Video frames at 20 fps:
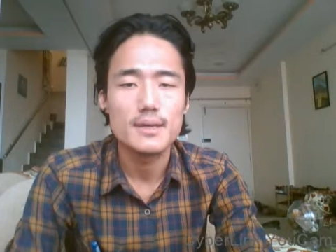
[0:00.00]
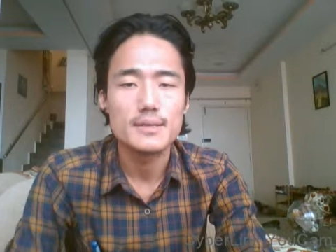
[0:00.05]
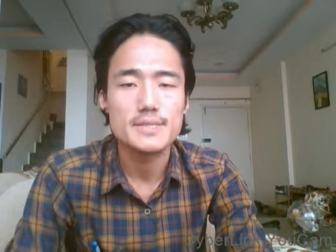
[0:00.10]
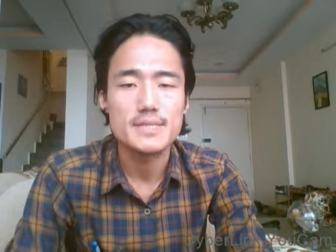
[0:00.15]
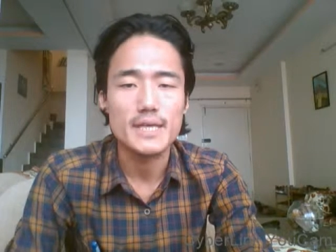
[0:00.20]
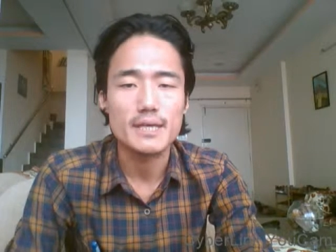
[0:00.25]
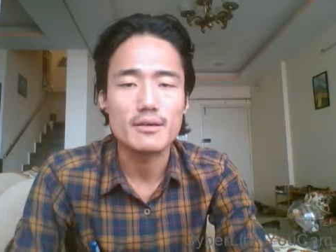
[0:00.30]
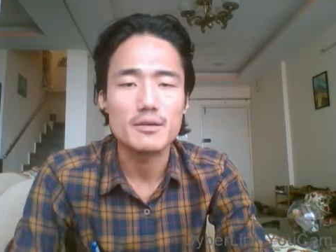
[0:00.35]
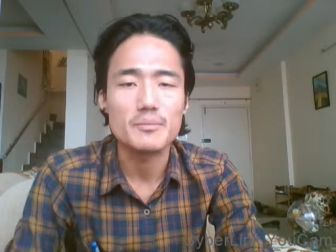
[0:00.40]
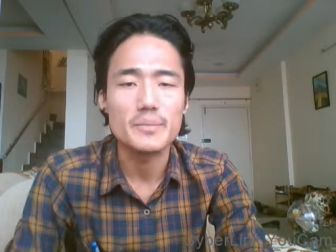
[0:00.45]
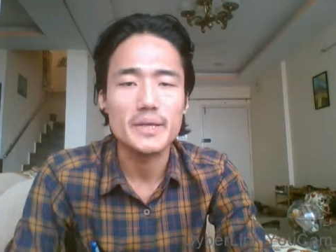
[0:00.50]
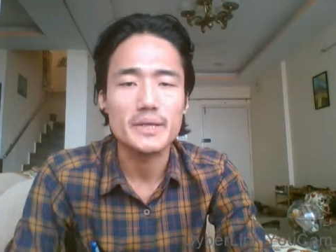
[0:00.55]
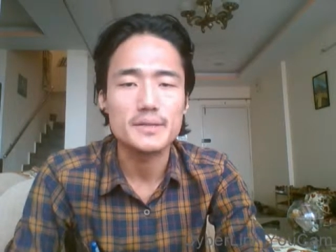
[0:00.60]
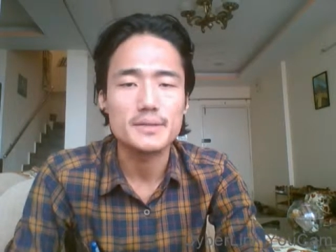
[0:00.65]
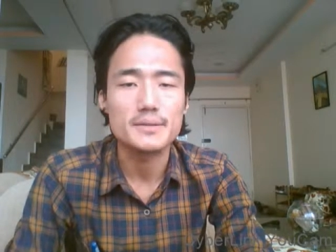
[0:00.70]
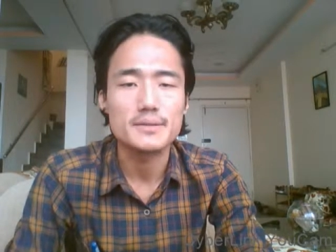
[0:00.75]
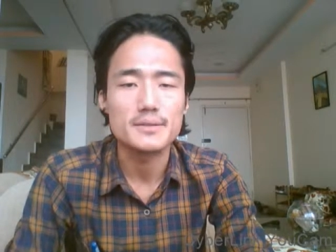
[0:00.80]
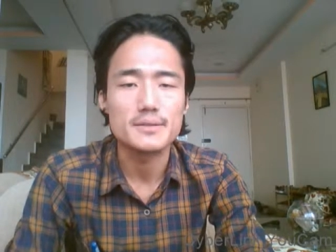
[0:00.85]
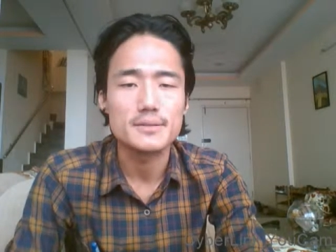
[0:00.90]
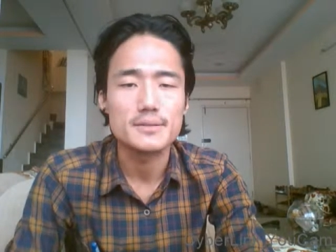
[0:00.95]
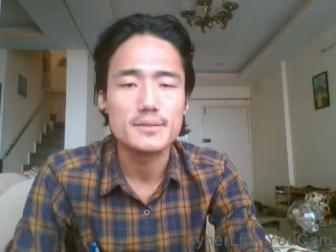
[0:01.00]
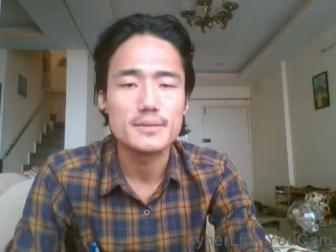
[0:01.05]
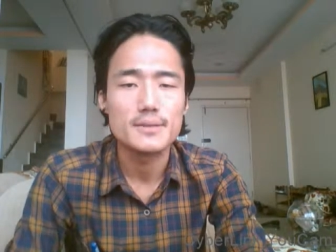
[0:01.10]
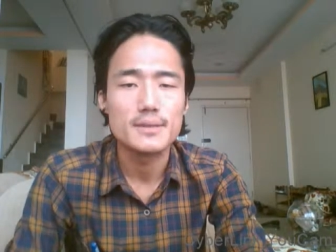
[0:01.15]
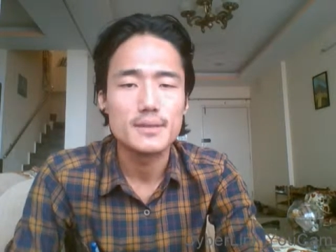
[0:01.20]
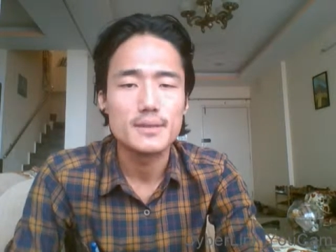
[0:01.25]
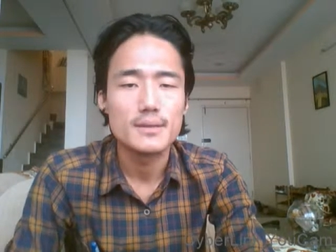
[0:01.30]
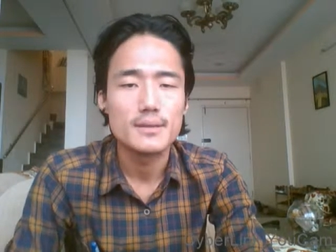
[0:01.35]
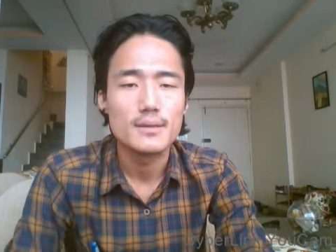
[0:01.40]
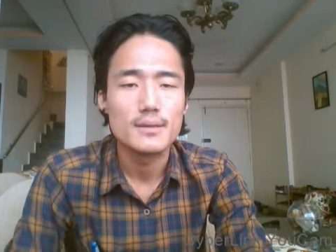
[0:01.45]
Sarah Menker
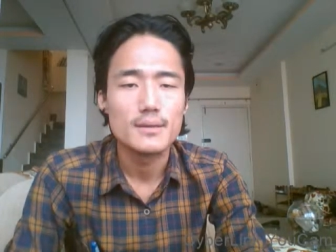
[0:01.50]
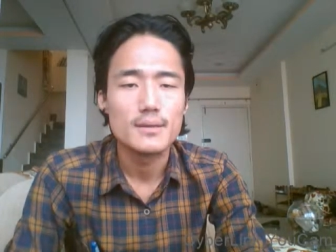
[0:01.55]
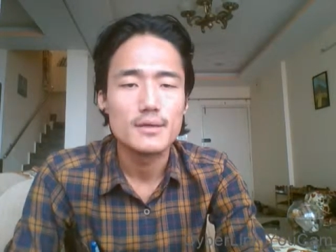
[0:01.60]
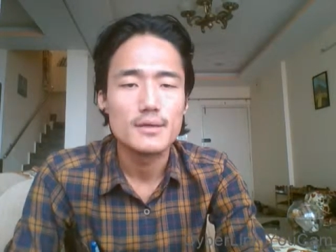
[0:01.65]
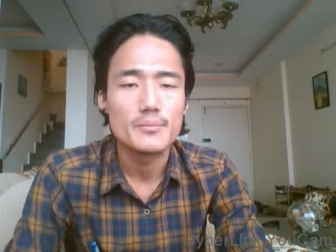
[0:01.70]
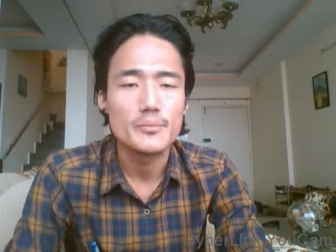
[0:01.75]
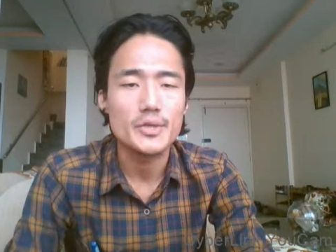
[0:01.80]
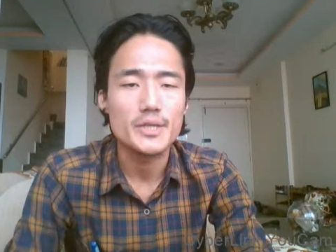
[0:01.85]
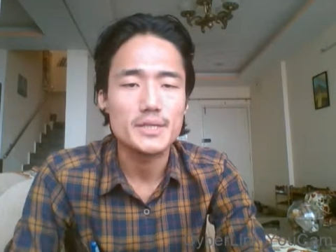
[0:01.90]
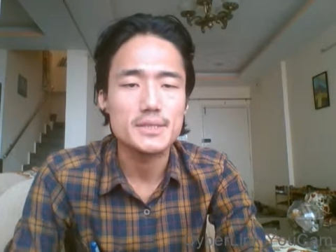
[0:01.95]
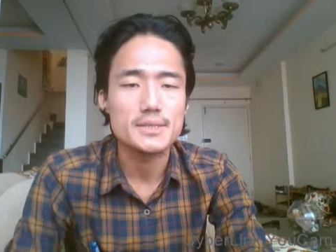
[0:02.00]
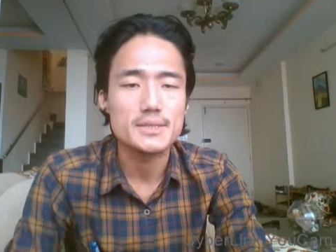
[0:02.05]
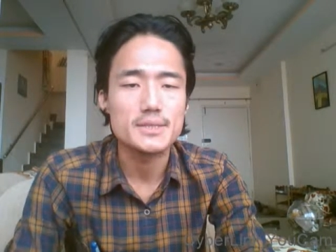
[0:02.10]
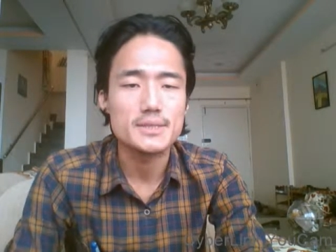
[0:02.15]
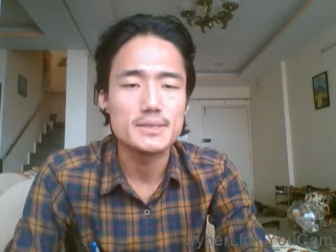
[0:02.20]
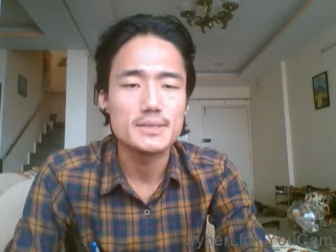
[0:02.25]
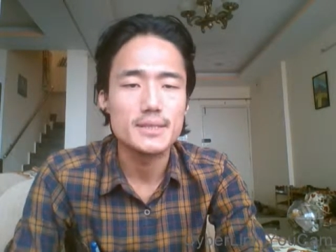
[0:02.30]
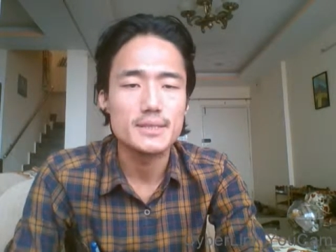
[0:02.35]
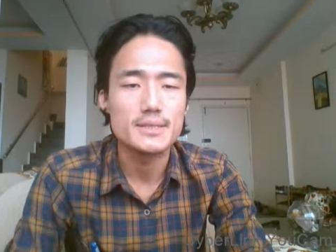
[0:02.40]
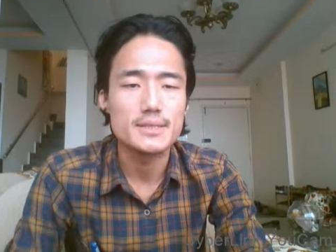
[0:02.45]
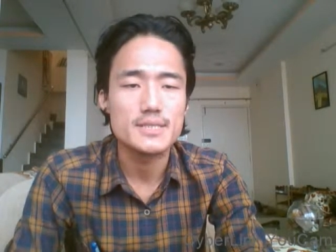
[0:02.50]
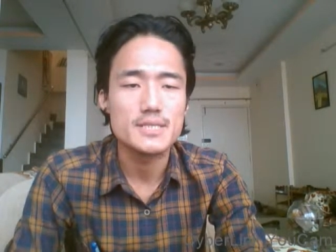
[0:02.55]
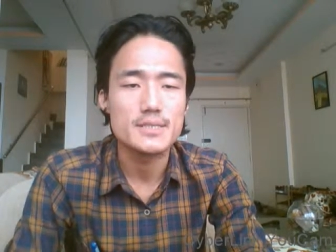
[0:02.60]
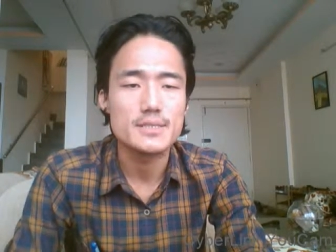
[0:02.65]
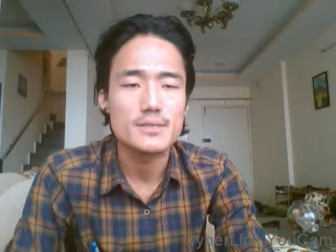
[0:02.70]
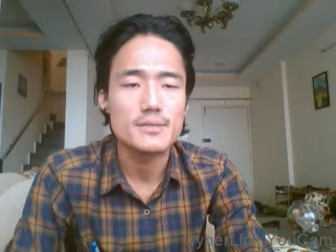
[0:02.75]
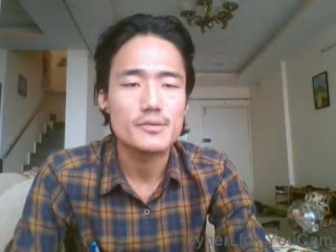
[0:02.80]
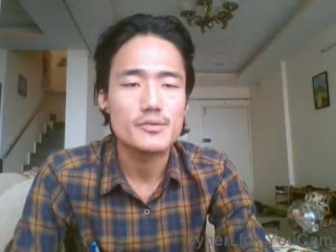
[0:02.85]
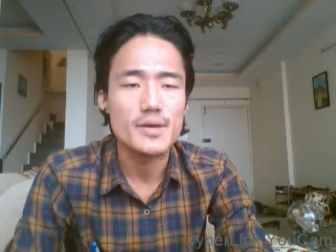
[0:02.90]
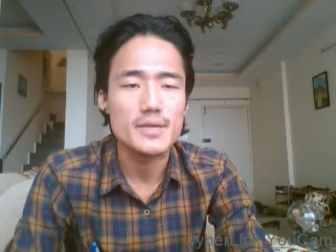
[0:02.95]
predicted that
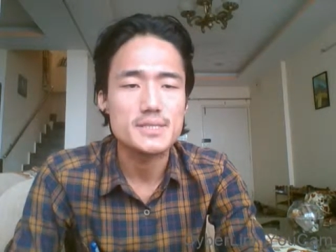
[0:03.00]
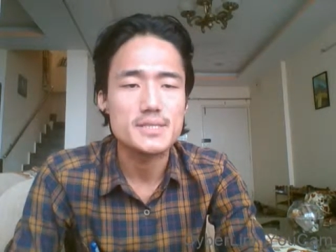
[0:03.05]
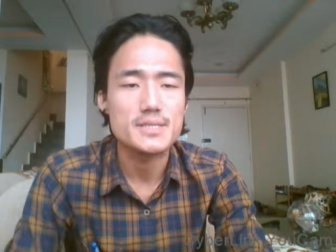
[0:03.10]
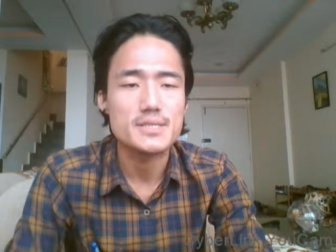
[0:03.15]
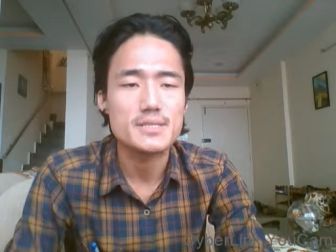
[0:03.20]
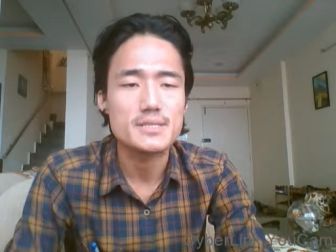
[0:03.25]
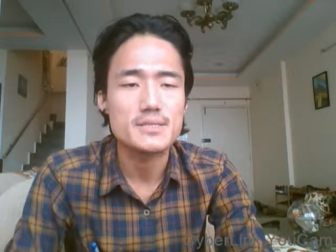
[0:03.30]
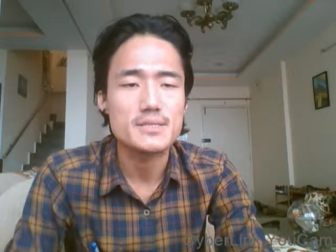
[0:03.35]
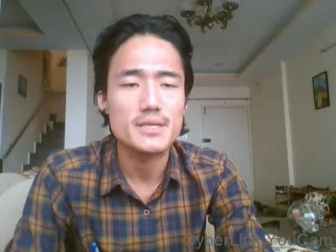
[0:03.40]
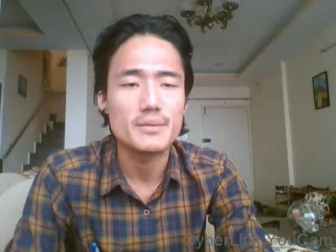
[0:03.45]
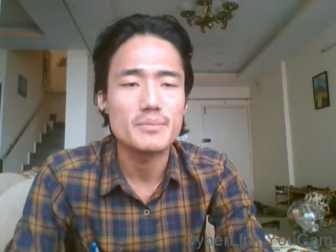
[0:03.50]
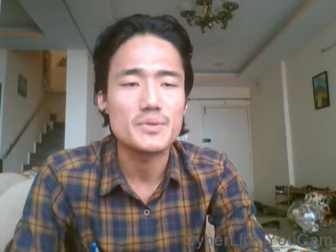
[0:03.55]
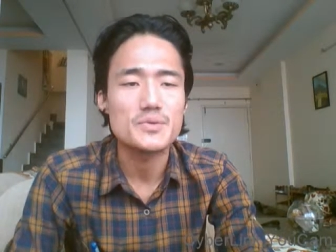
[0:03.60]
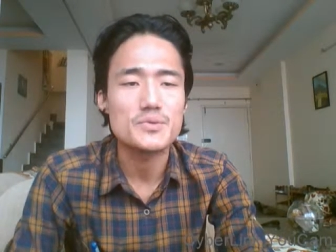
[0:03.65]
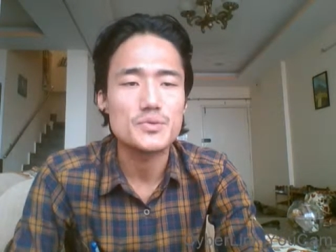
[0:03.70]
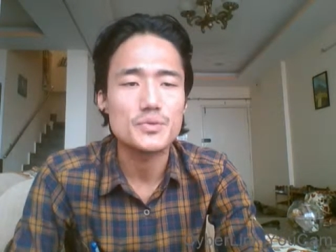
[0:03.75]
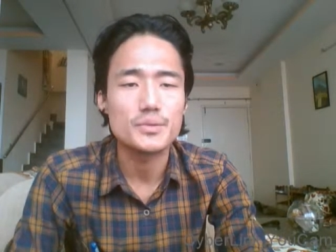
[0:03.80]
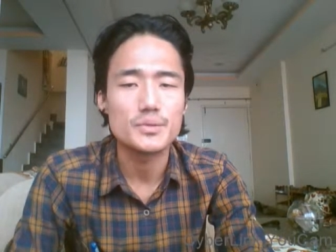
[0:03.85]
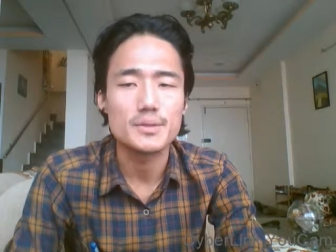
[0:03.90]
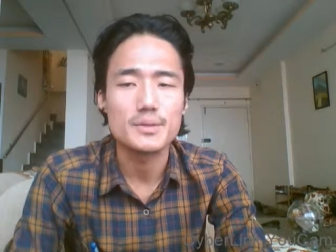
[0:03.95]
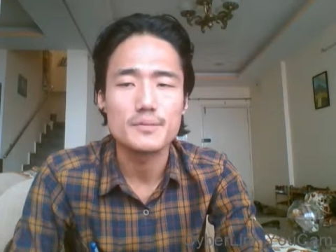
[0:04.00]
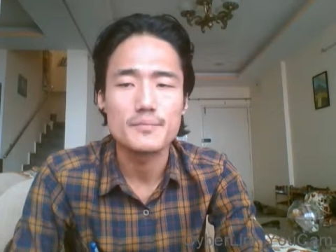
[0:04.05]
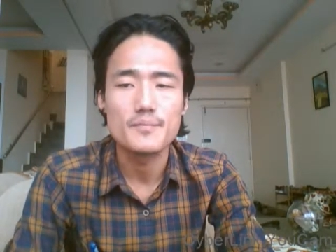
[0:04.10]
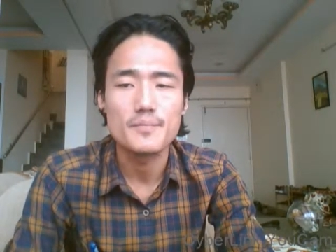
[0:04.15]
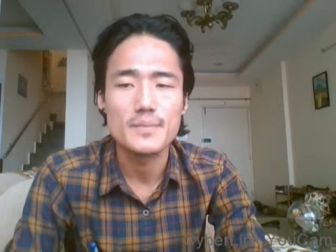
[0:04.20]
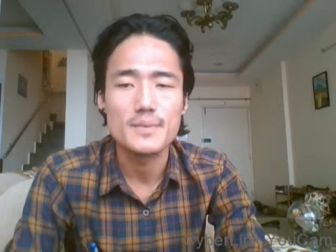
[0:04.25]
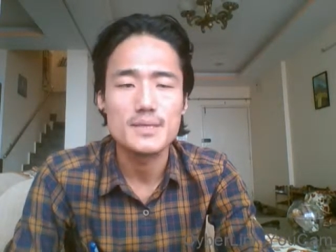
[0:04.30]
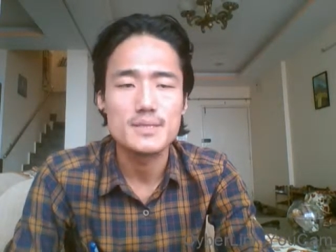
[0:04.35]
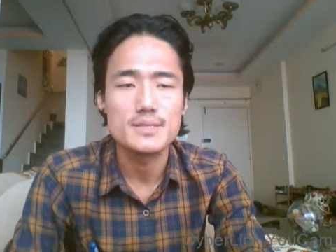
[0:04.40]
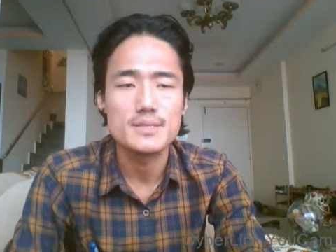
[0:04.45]
this crisis is coming sooner,
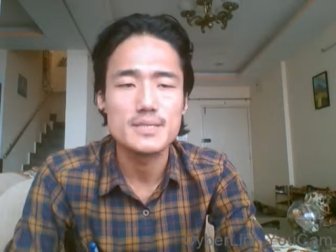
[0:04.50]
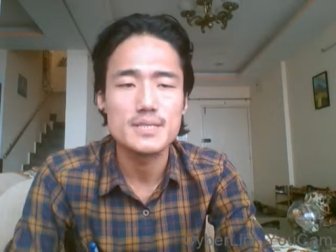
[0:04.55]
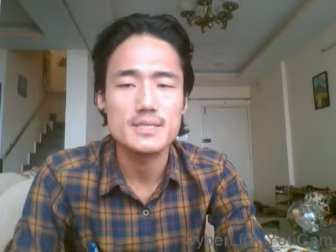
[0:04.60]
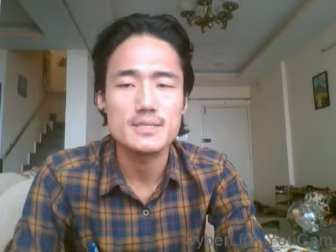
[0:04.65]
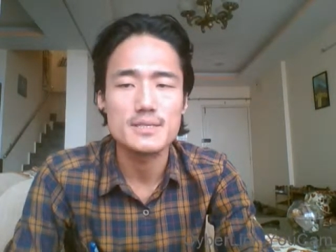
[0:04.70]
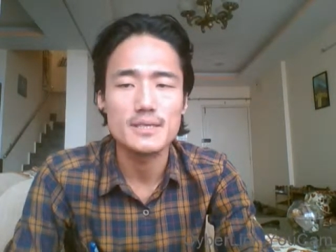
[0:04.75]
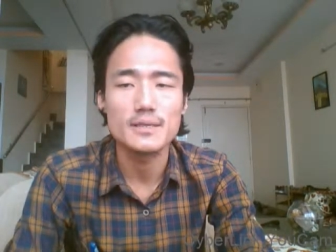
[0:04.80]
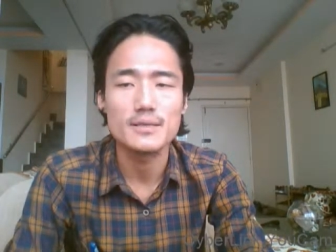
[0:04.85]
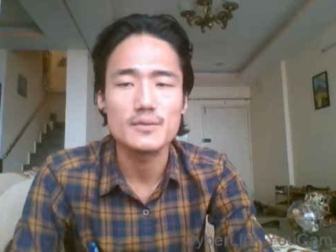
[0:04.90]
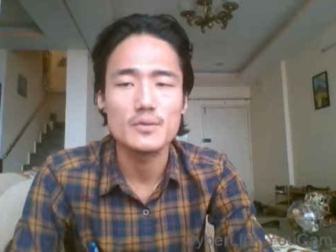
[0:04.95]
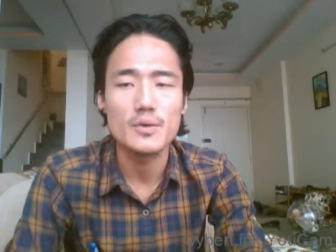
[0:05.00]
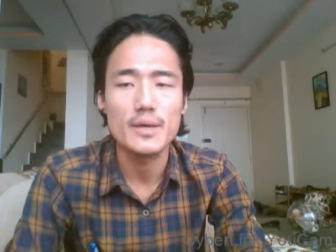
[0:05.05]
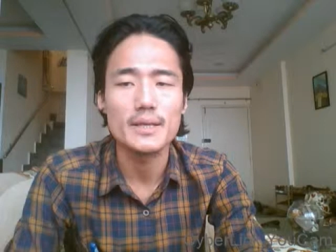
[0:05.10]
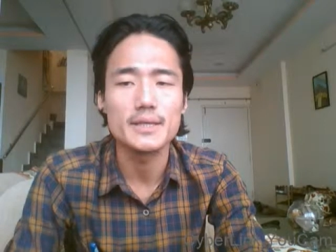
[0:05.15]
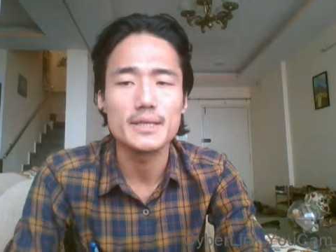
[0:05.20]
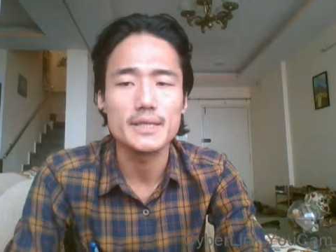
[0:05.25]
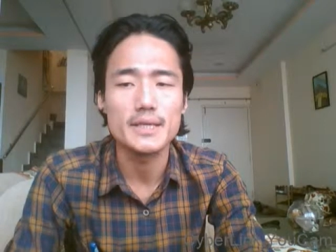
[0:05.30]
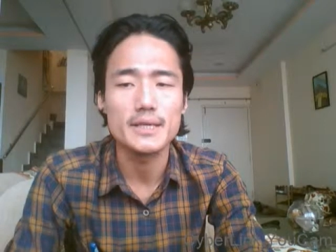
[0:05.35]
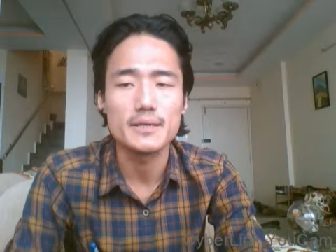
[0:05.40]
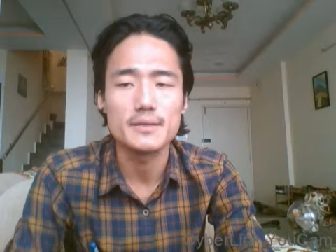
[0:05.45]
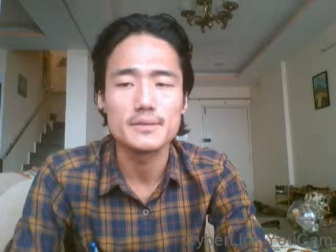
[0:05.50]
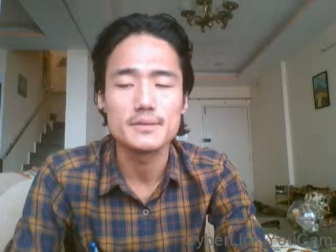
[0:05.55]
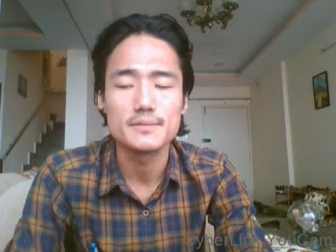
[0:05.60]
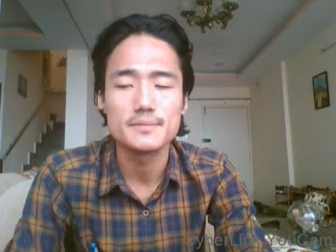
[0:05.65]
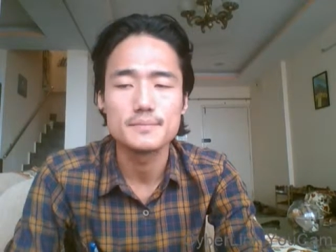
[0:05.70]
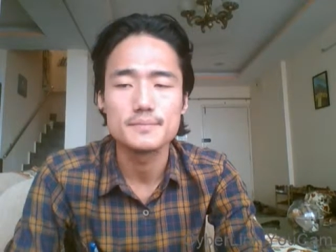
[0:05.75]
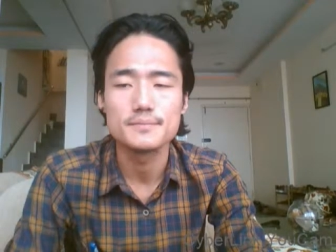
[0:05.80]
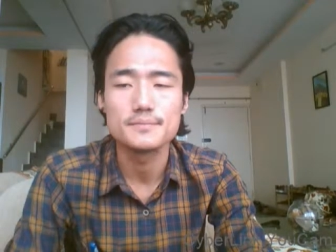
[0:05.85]
just in a decade.